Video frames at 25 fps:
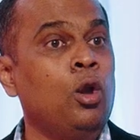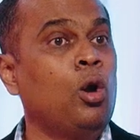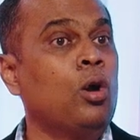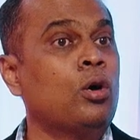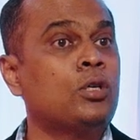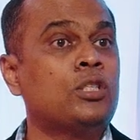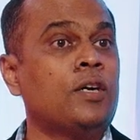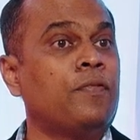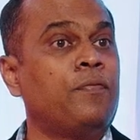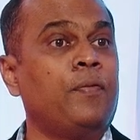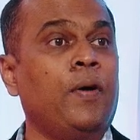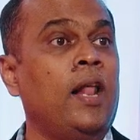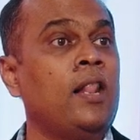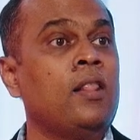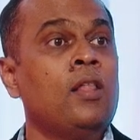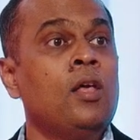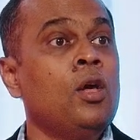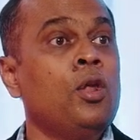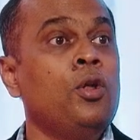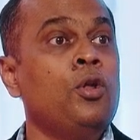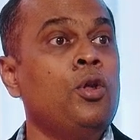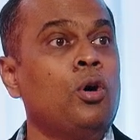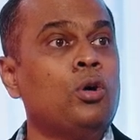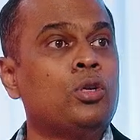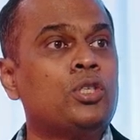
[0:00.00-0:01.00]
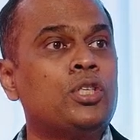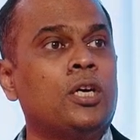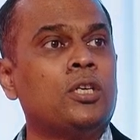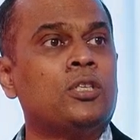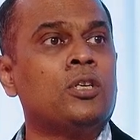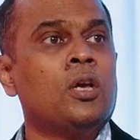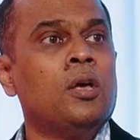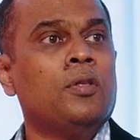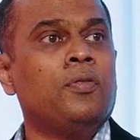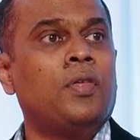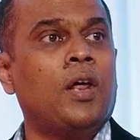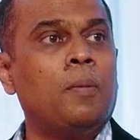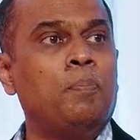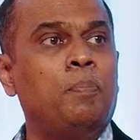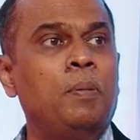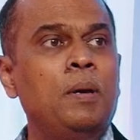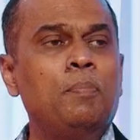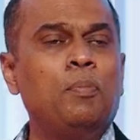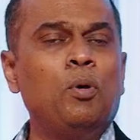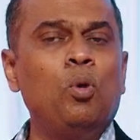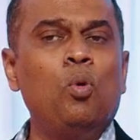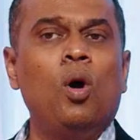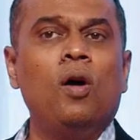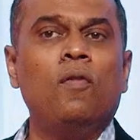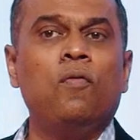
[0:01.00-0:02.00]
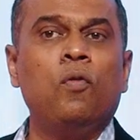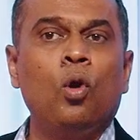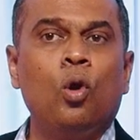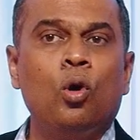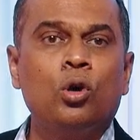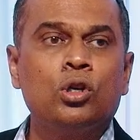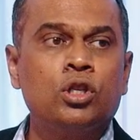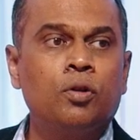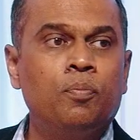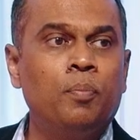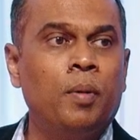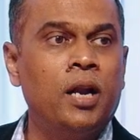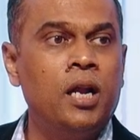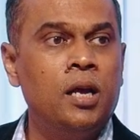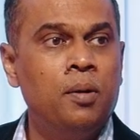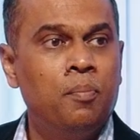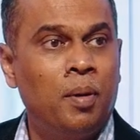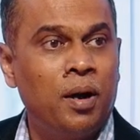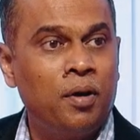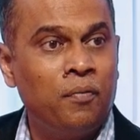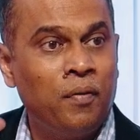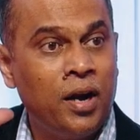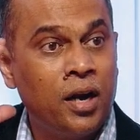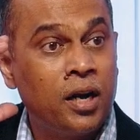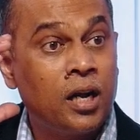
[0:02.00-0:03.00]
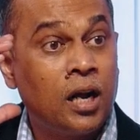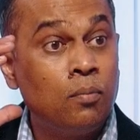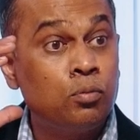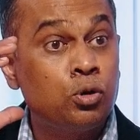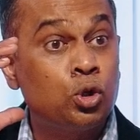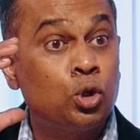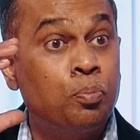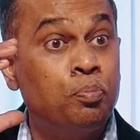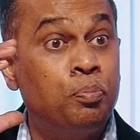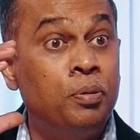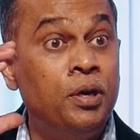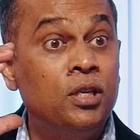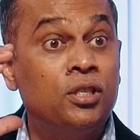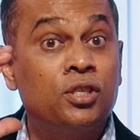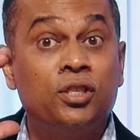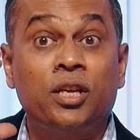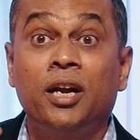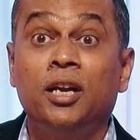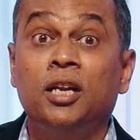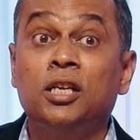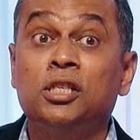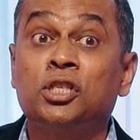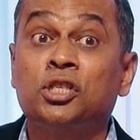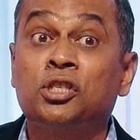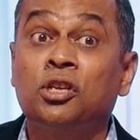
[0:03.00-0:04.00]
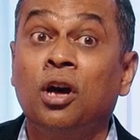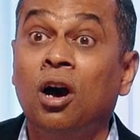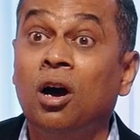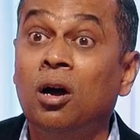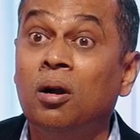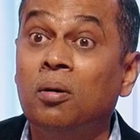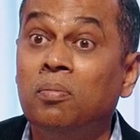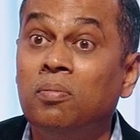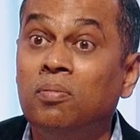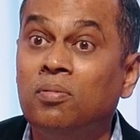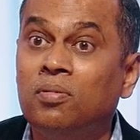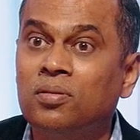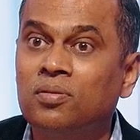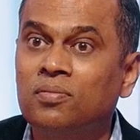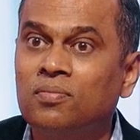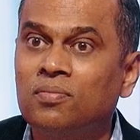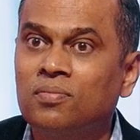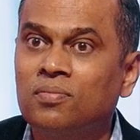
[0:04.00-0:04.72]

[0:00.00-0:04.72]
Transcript: loads of wealth. No, church. There are people who have loads of money, but when it comes to peace, they're disturbed.